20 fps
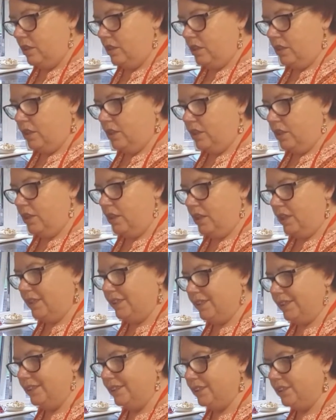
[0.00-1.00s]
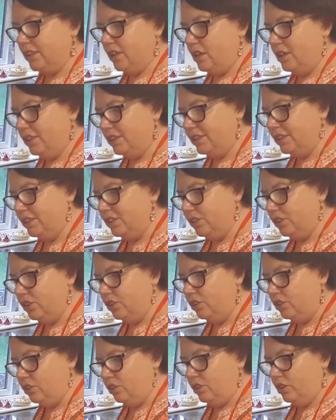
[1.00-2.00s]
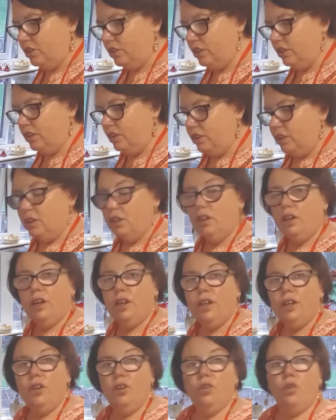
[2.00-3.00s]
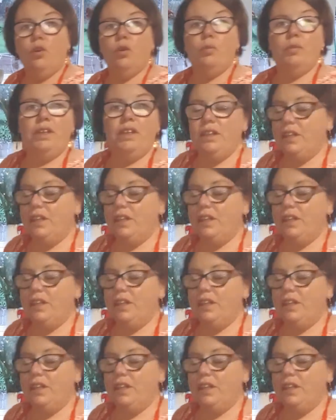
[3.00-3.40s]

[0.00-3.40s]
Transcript: And then as it starts to cook, I normally